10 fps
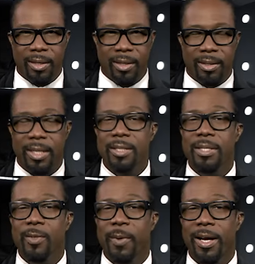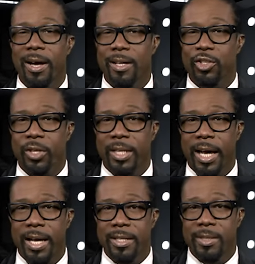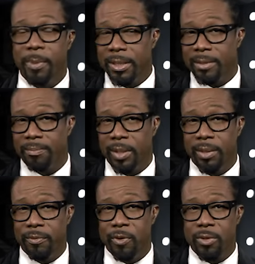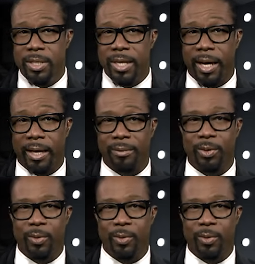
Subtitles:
This is where our journey ends, but only for today.